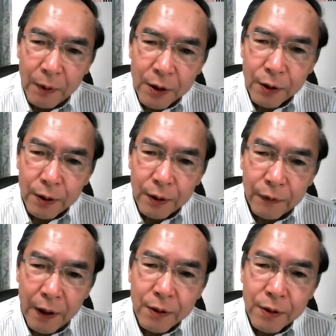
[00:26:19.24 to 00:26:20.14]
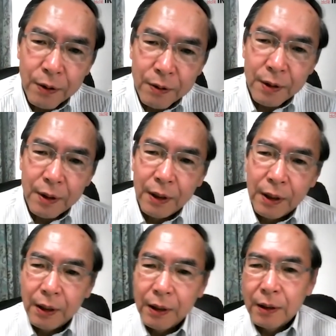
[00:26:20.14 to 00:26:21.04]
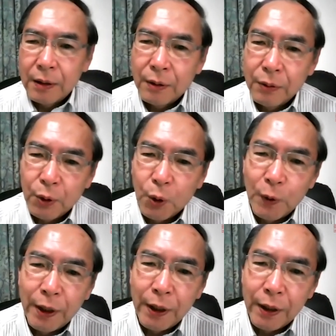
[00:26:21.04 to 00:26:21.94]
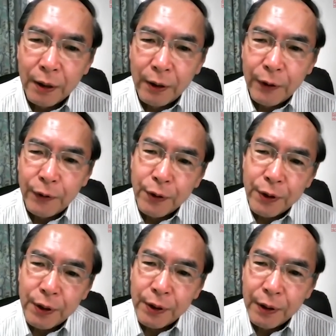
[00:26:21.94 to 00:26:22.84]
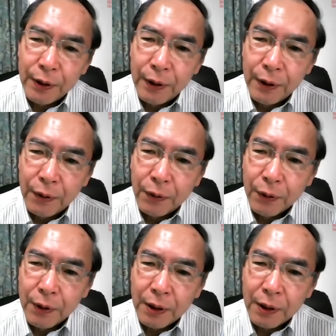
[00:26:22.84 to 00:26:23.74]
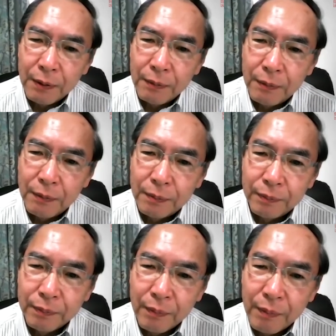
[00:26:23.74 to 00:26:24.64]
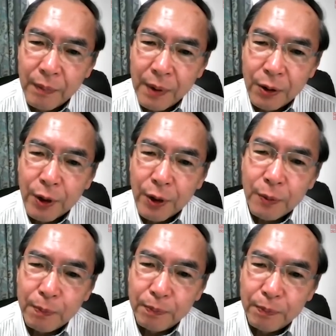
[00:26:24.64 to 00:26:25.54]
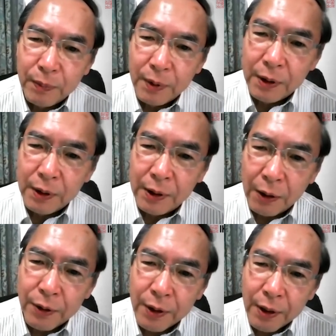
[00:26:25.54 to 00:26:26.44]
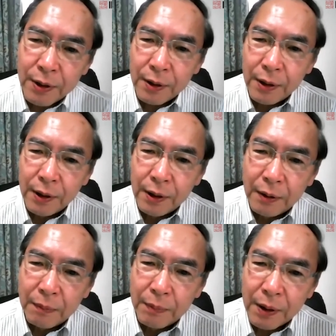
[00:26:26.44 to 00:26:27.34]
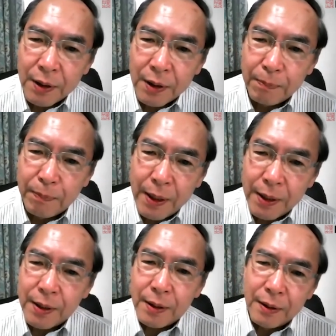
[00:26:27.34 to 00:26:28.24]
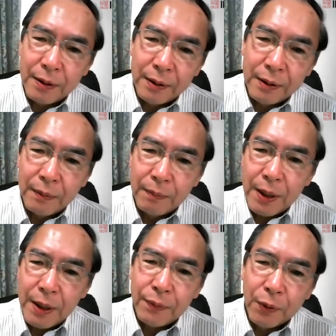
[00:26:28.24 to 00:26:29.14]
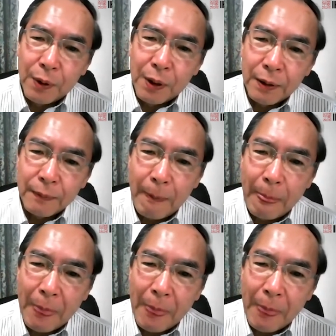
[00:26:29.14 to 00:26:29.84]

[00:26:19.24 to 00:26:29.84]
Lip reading: Ibasho functions not only the refuge for the stressed youngsters, but it's a base for